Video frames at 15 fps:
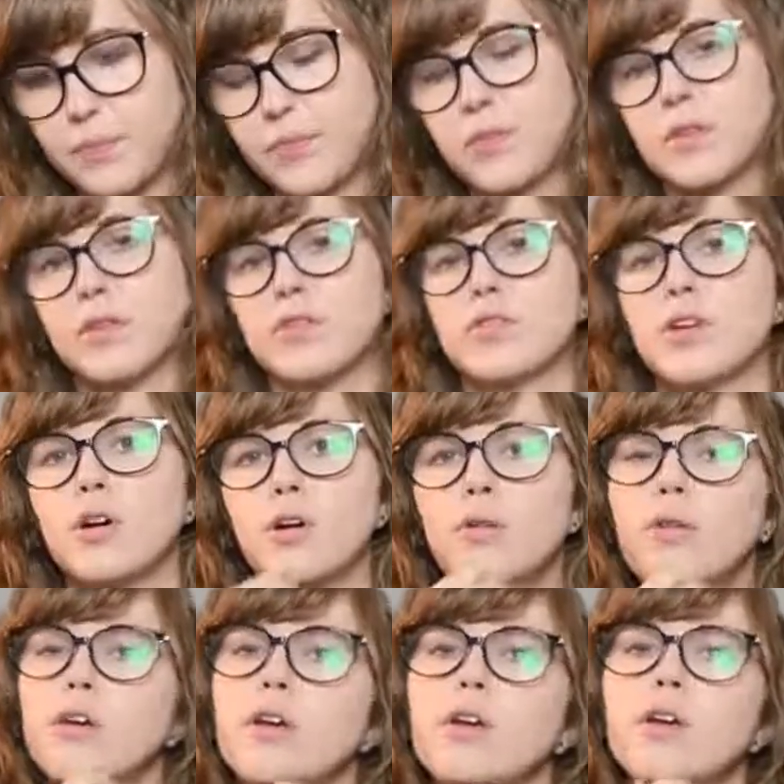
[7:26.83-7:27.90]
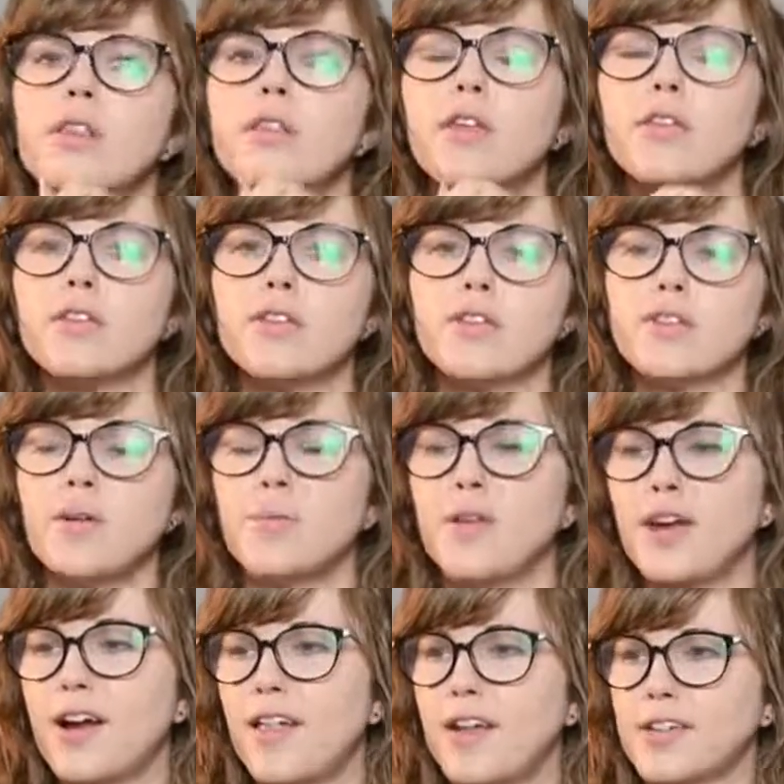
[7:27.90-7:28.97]
So this is
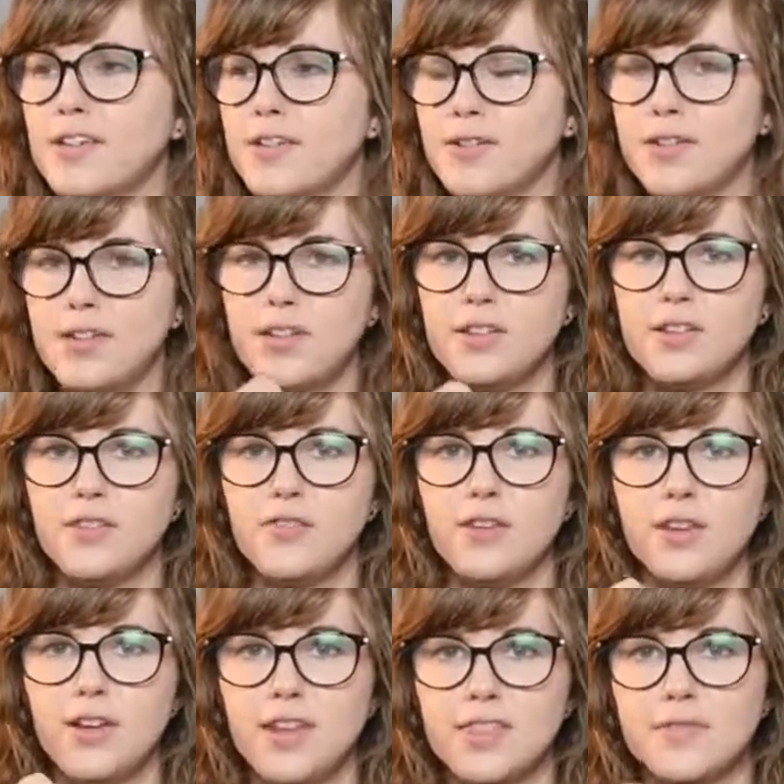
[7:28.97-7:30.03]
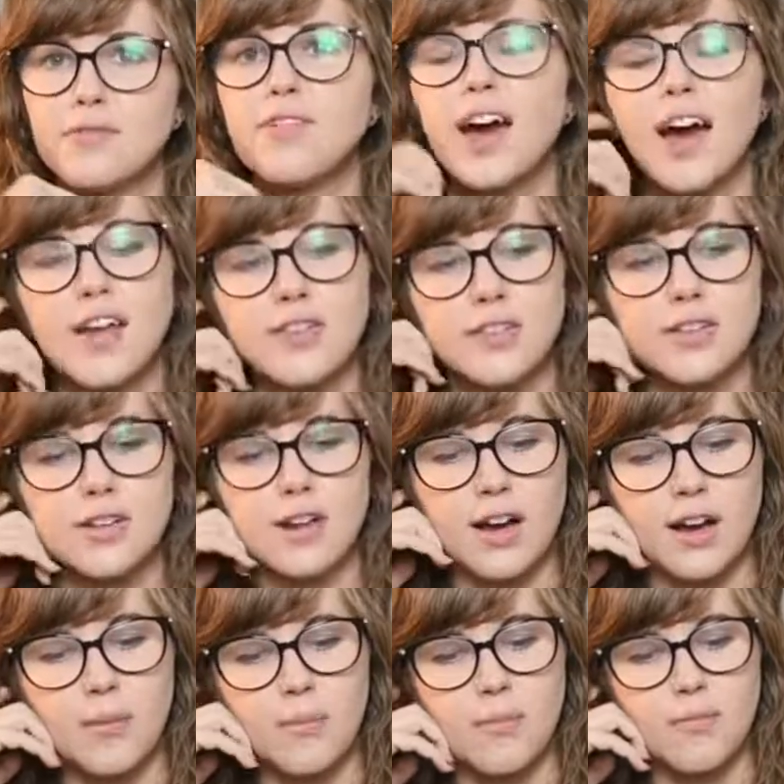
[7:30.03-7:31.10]
something I like to do. These, if you can get them fast.
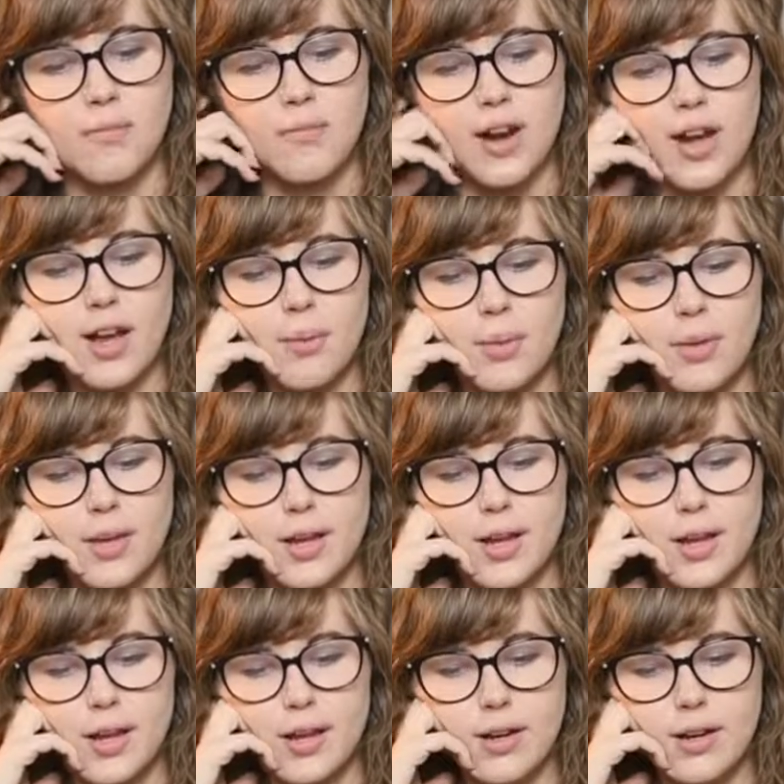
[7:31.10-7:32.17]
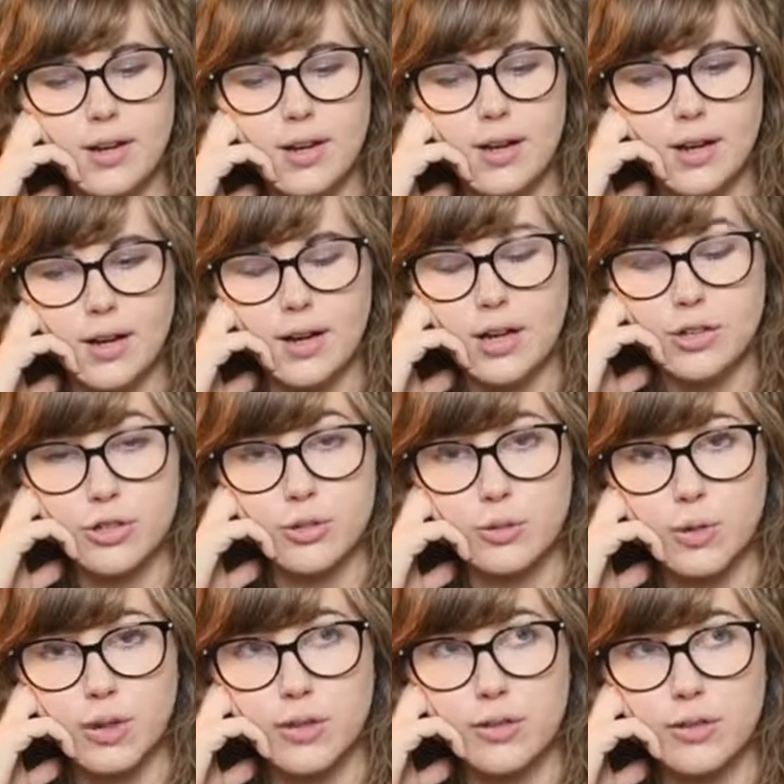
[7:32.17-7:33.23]
When I played Usher
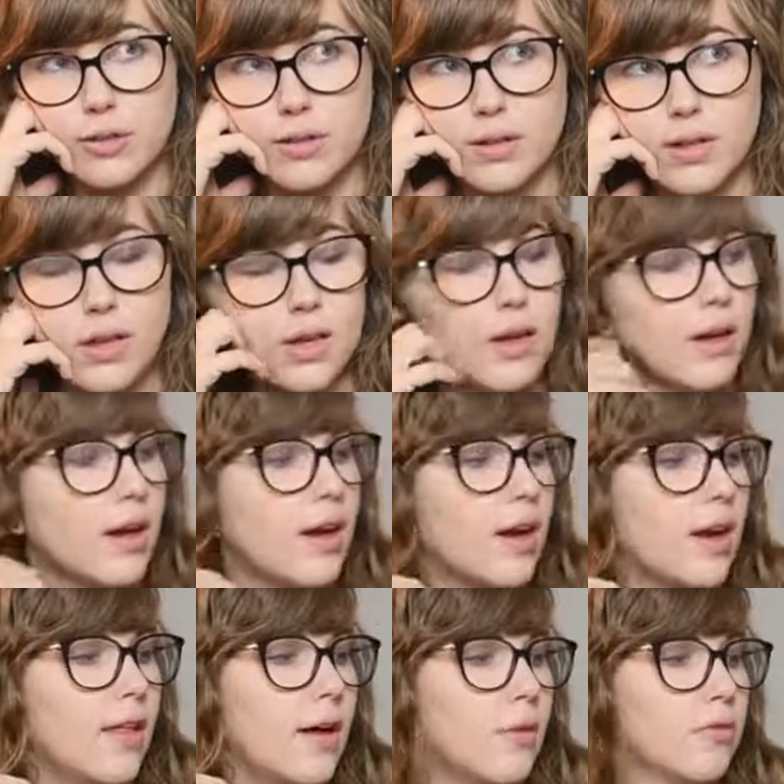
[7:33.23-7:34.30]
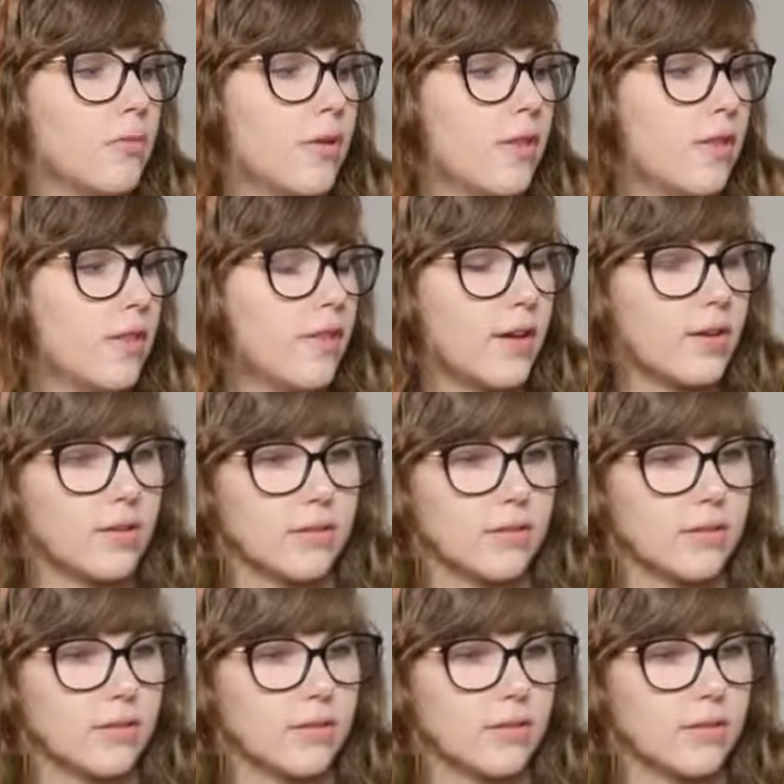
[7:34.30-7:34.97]
Waltz, that was one of the things.